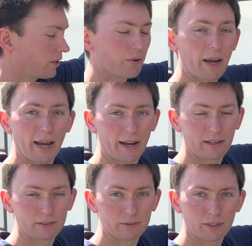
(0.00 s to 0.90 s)
you
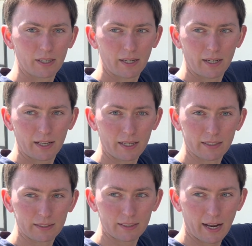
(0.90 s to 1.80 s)
have
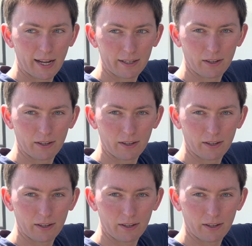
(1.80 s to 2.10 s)
inside,